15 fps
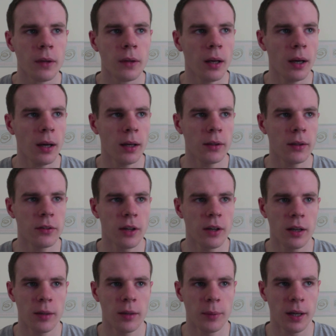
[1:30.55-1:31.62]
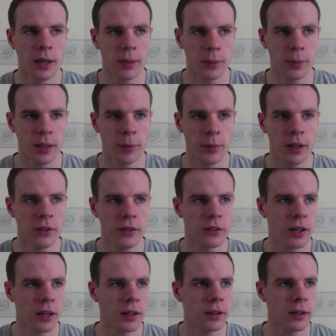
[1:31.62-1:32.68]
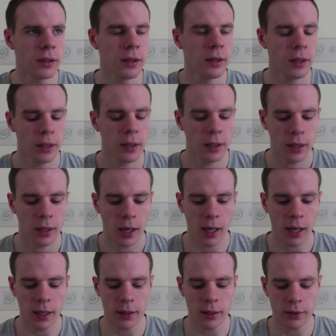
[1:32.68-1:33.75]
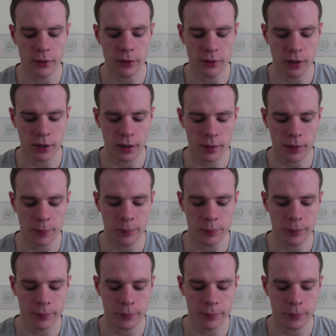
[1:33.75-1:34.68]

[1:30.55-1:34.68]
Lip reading: And I had my MRI scan, and a